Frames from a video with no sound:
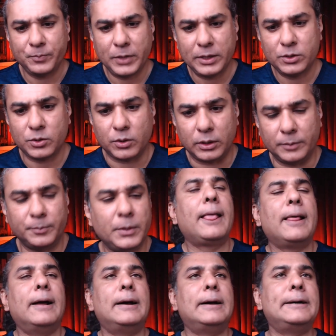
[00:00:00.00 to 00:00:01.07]
and so on.
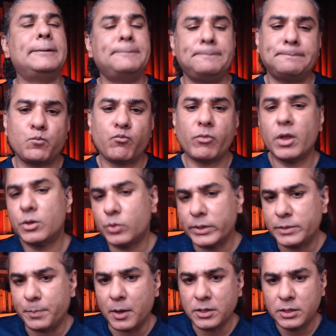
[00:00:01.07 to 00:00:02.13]
Uh, so it's
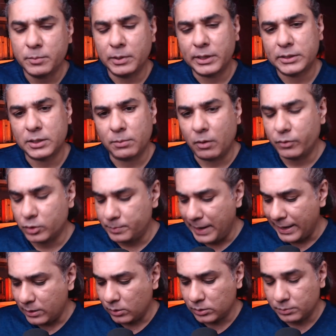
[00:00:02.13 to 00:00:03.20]
possible that some of those
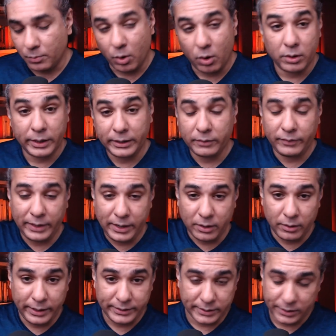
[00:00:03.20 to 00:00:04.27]
black holes born in the very
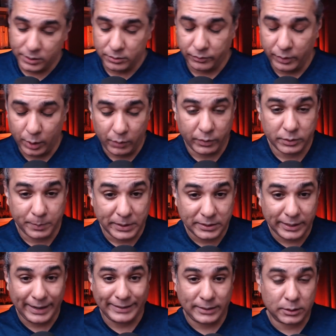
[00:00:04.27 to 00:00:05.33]
early stages of the universe may
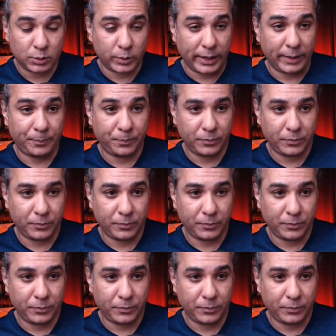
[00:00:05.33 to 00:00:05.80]
still exist today,